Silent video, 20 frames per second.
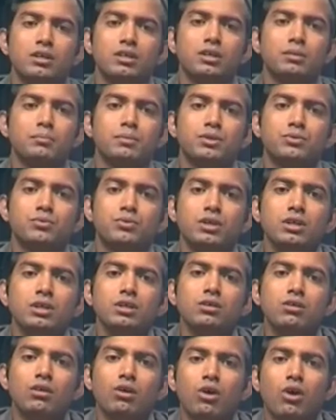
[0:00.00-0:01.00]
Number 3.
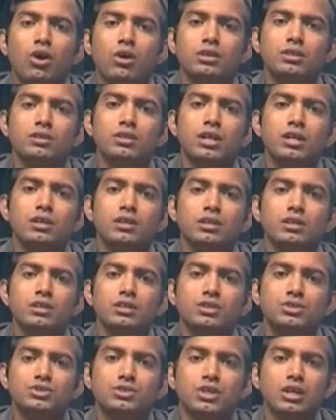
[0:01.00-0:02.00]

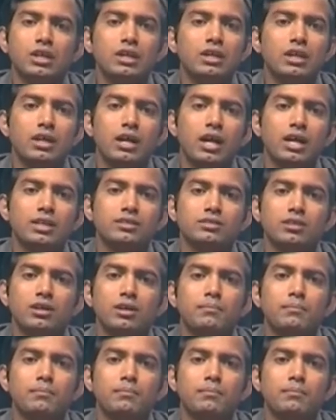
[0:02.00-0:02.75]
Ordinary shale has